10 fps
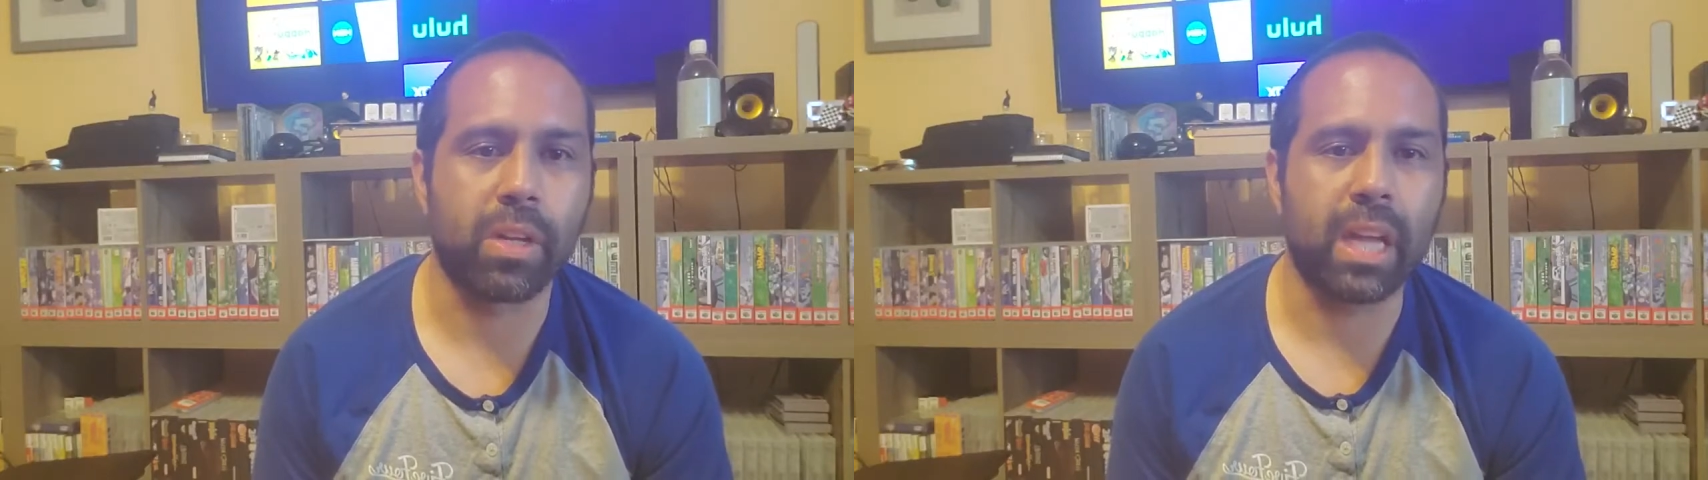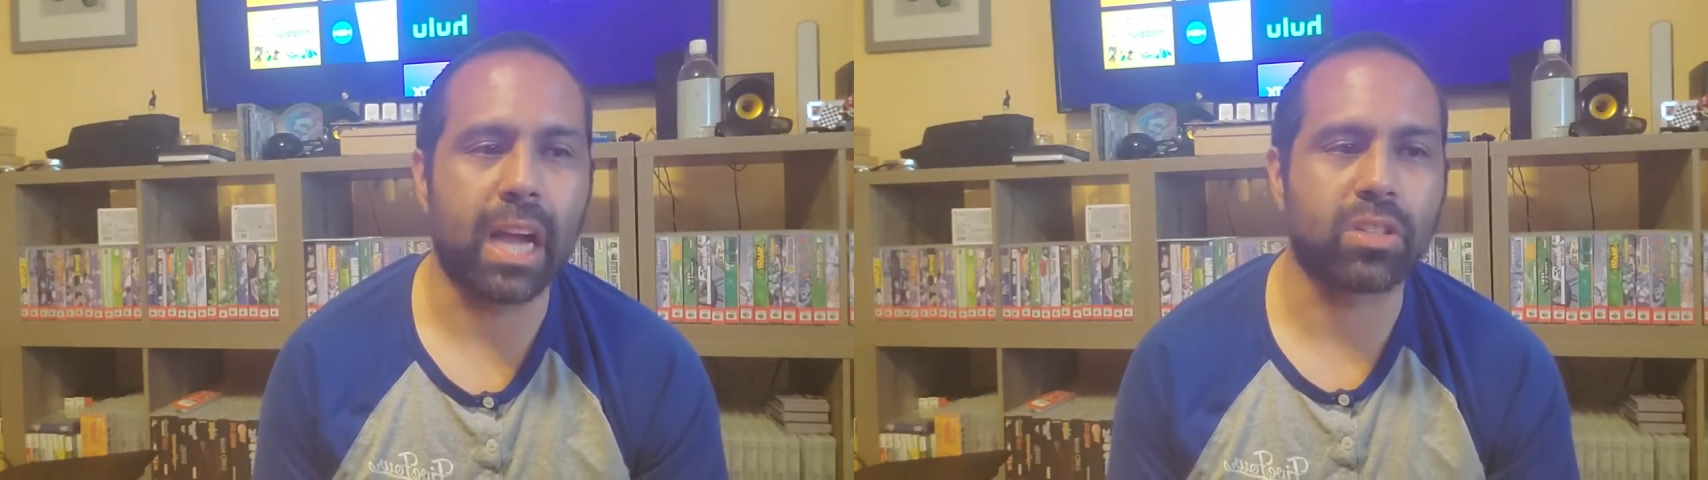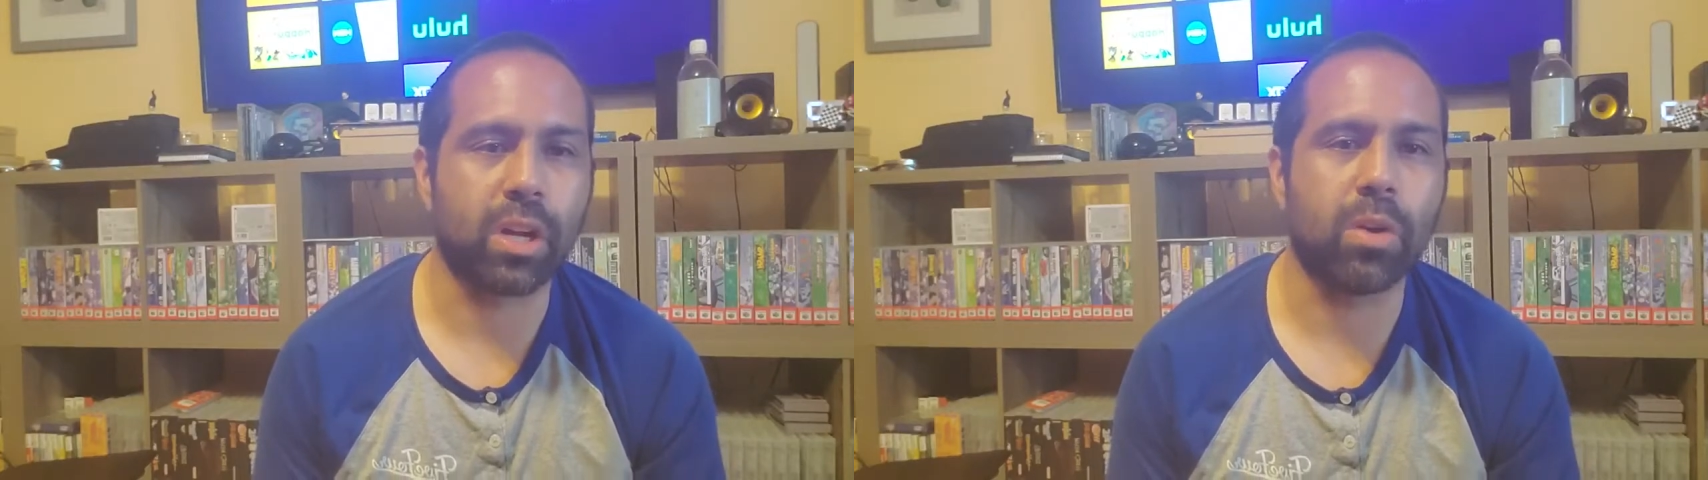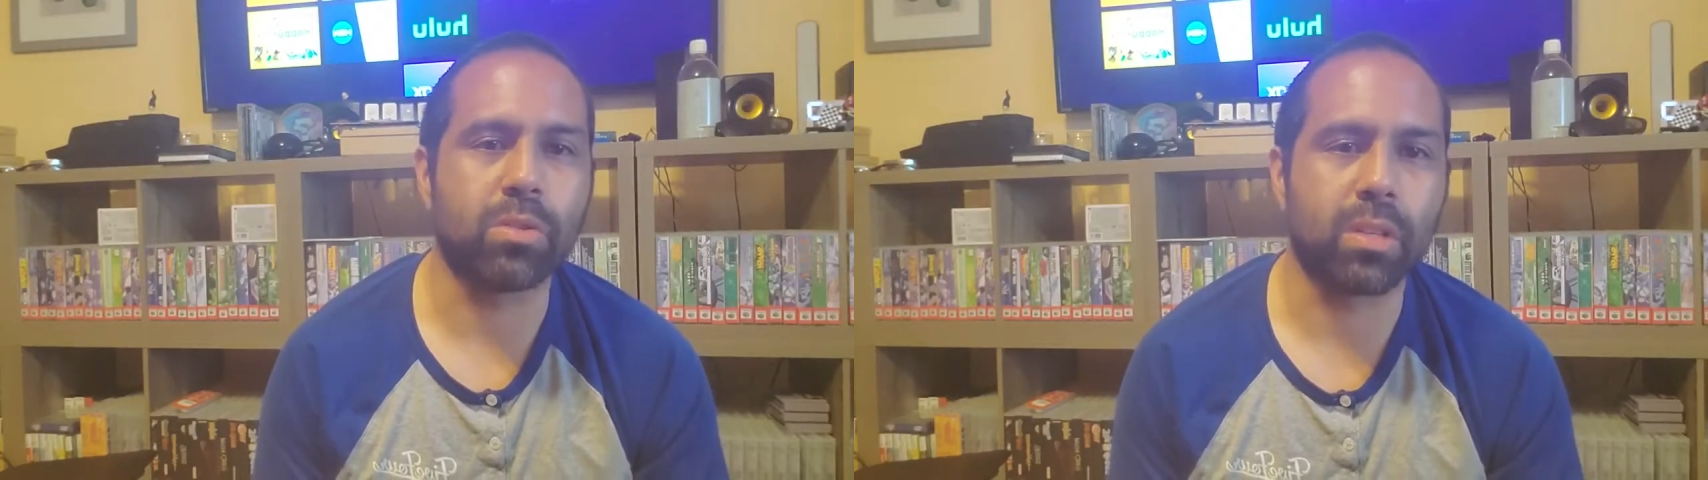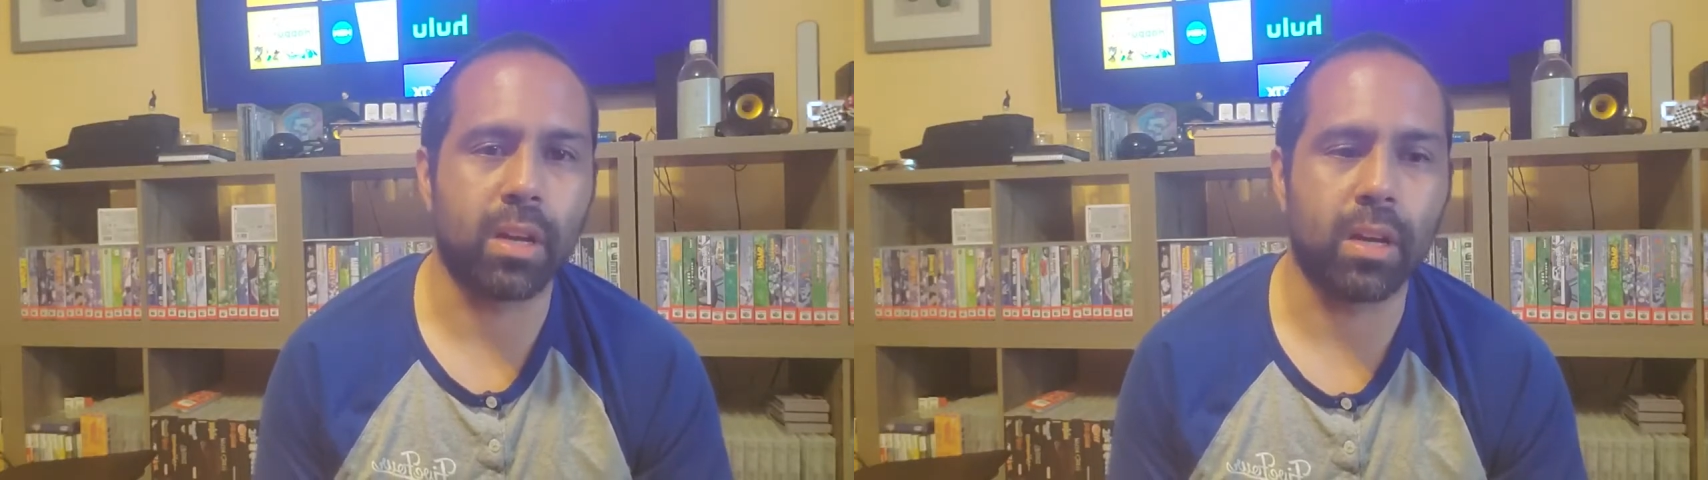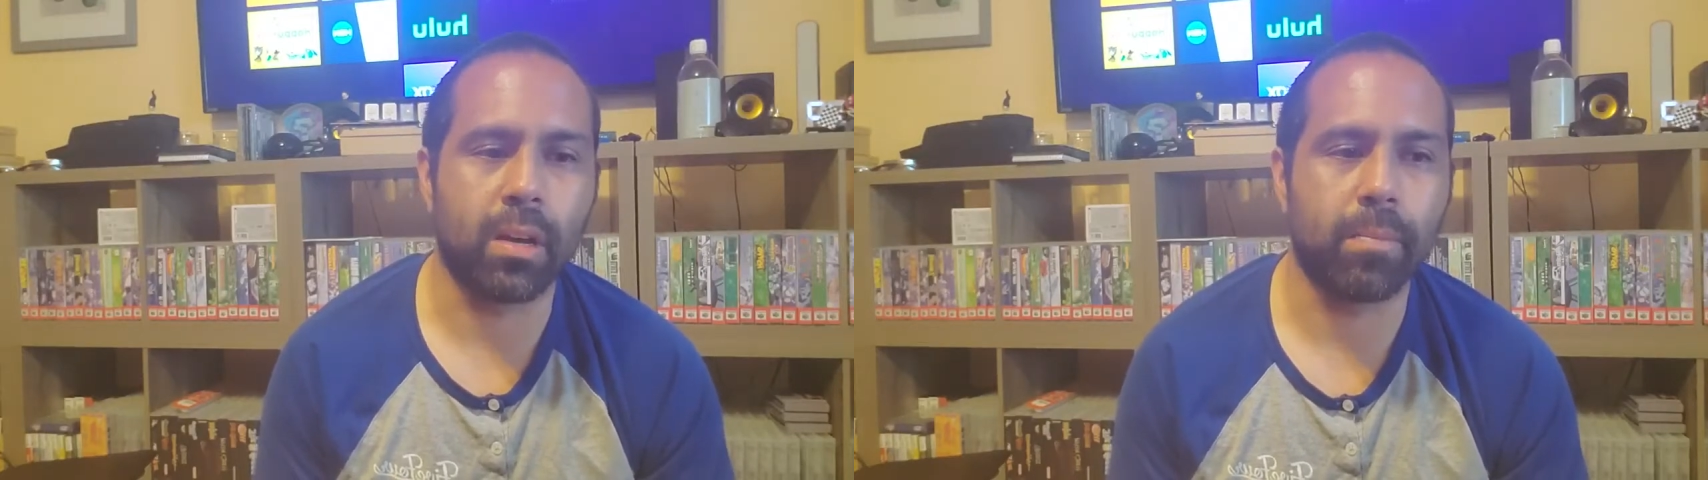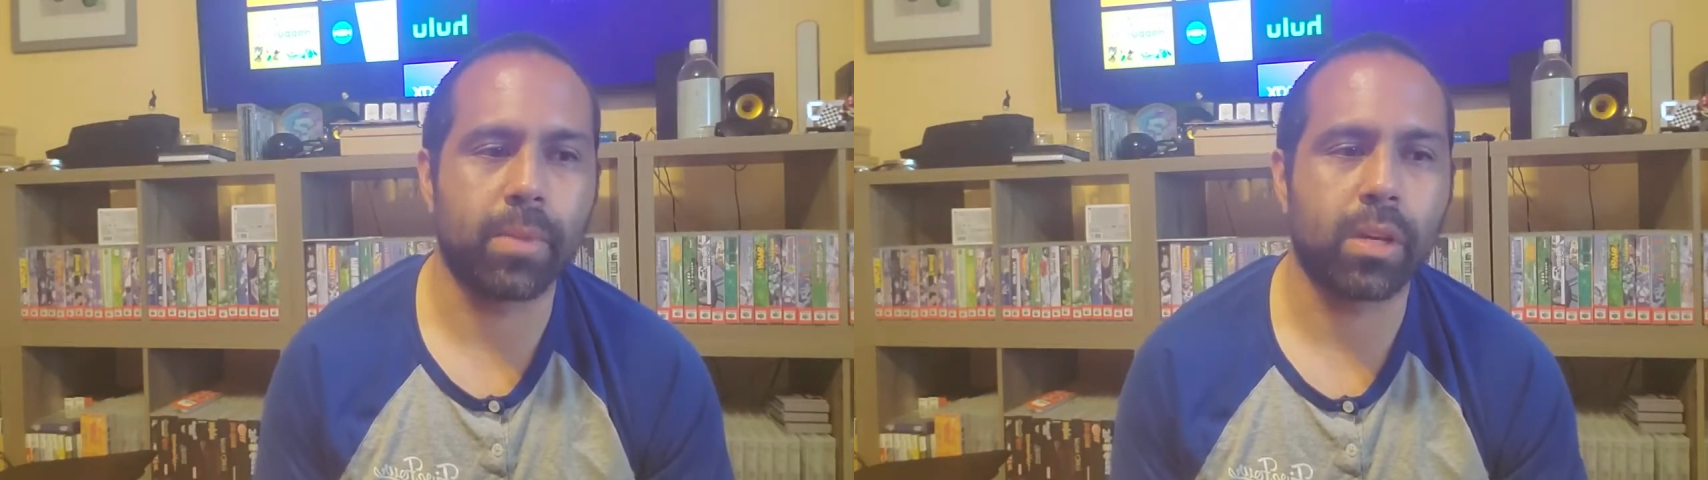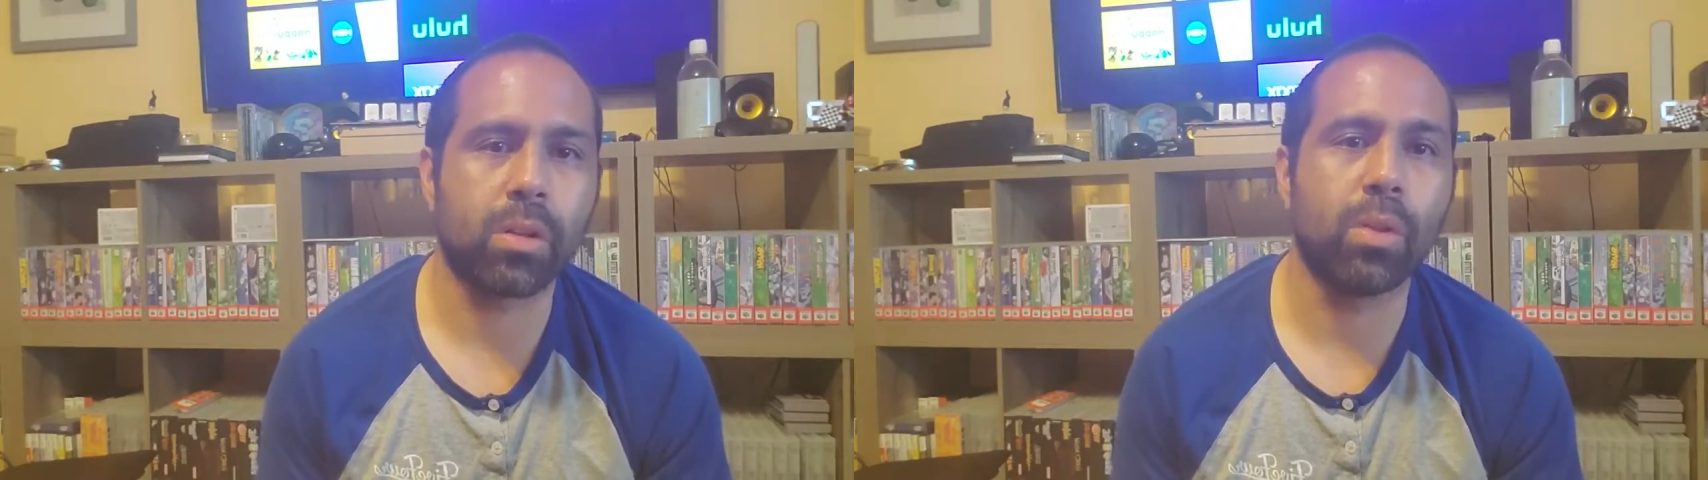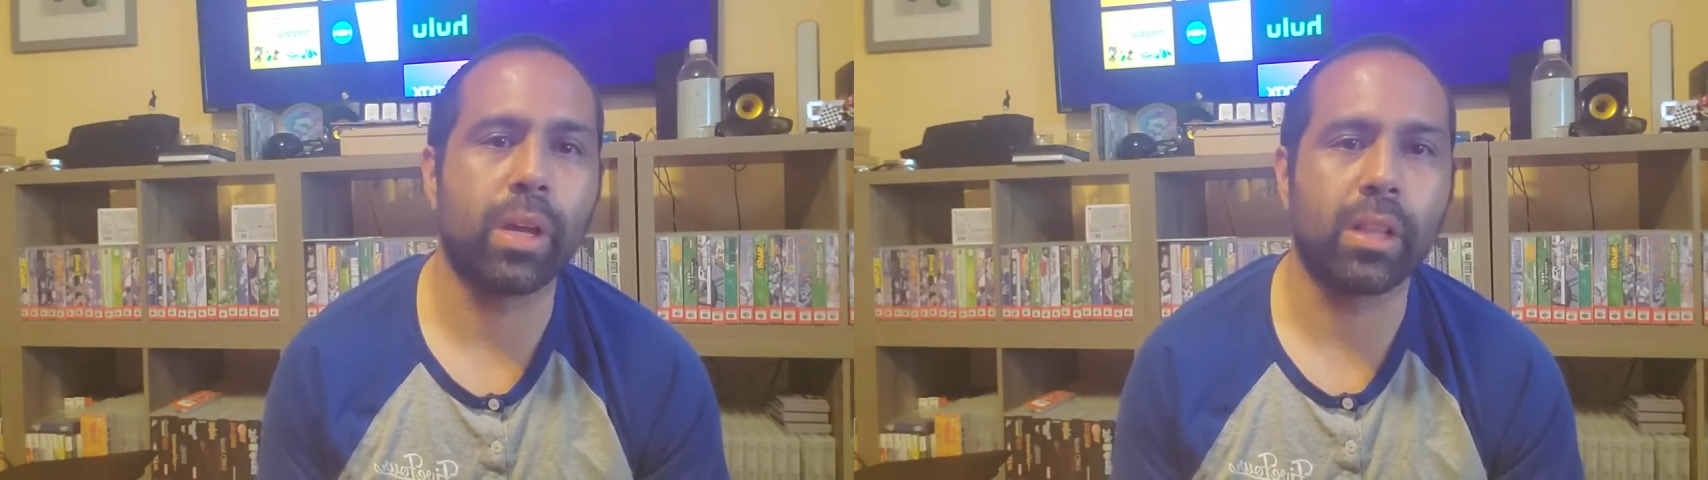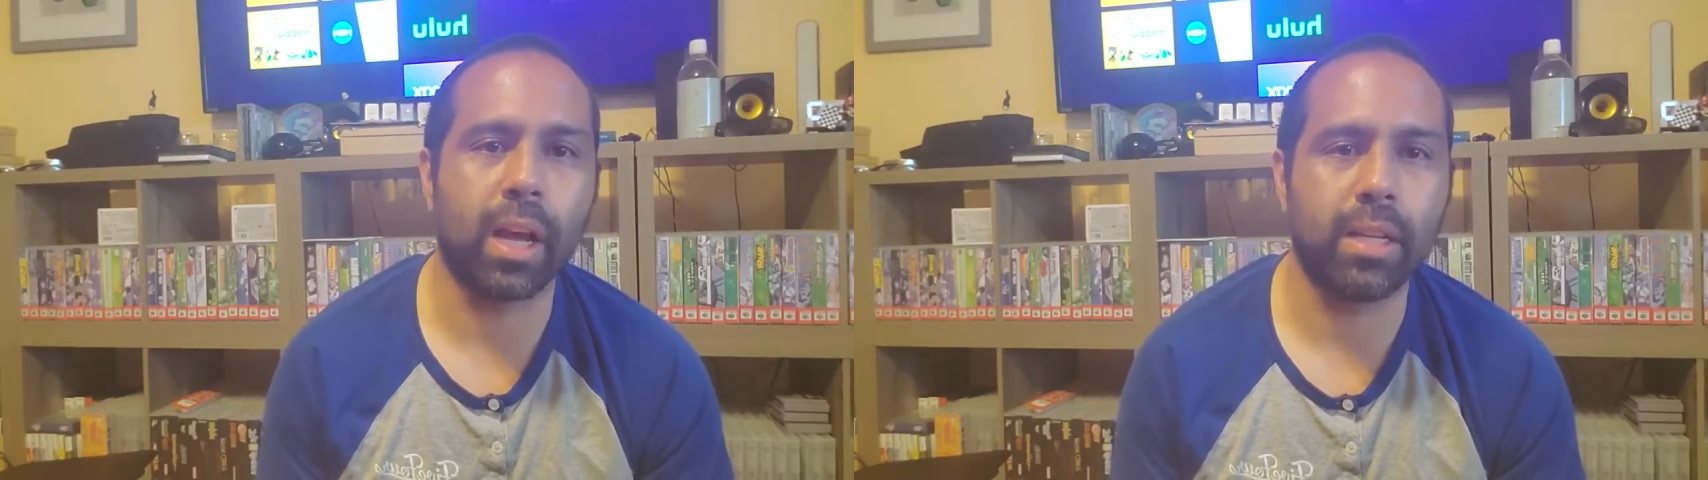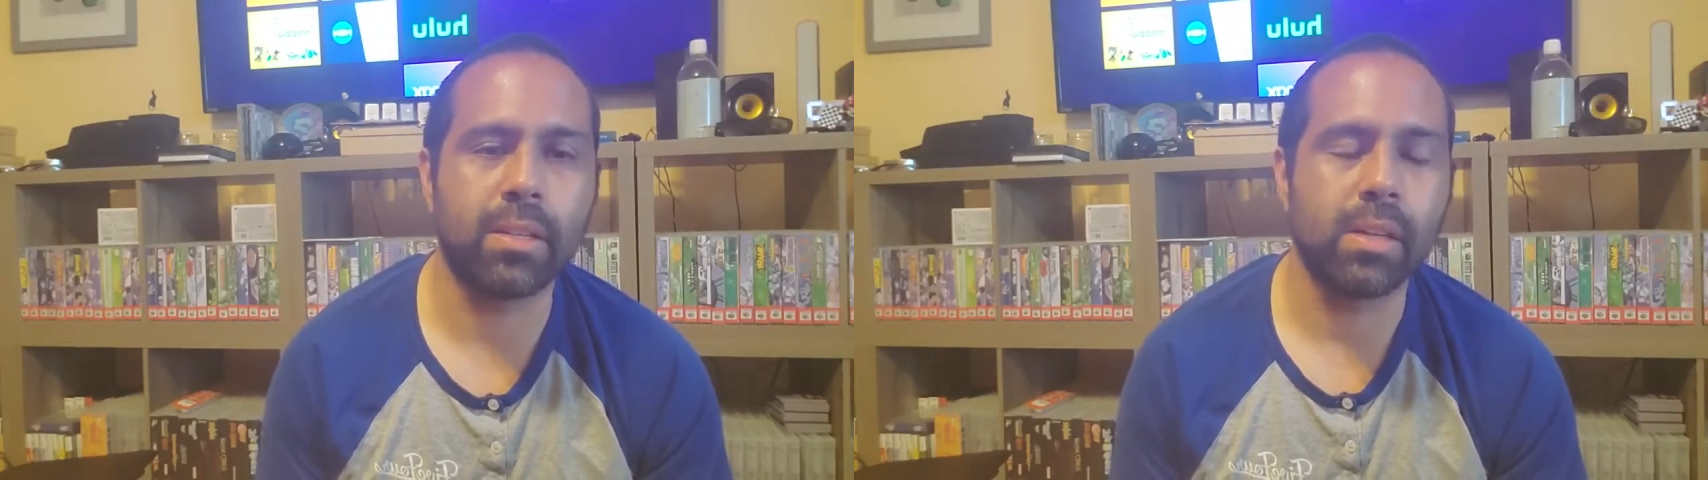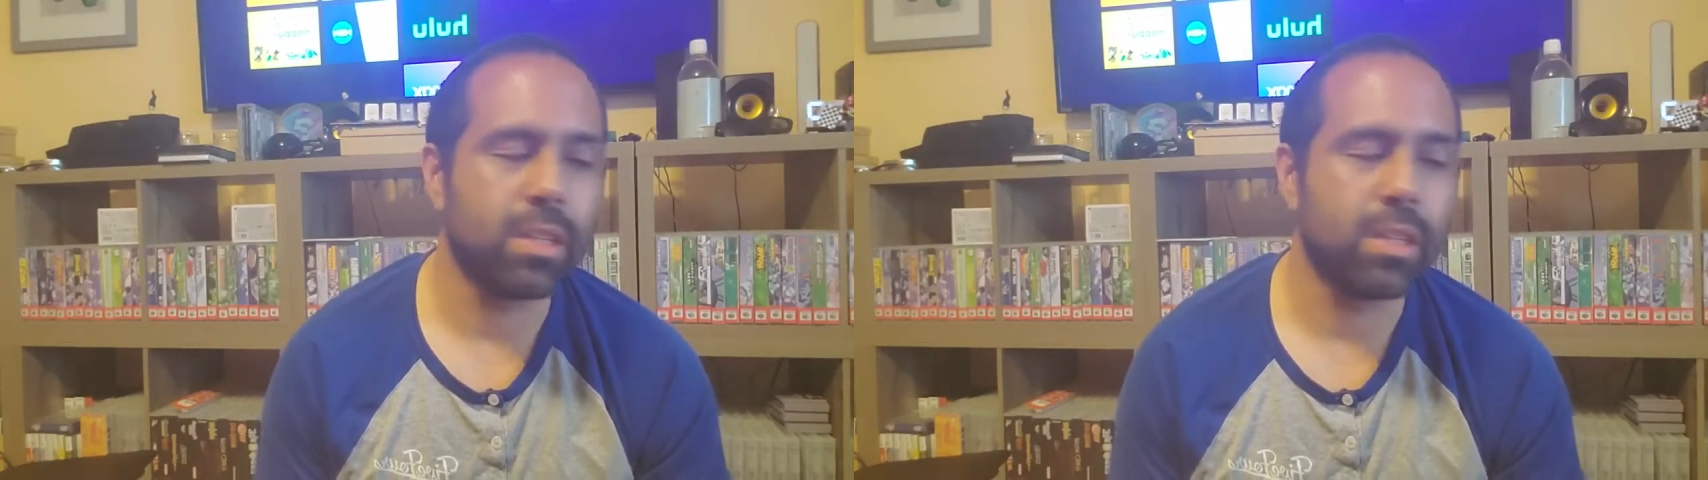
He actually owns a clothing line.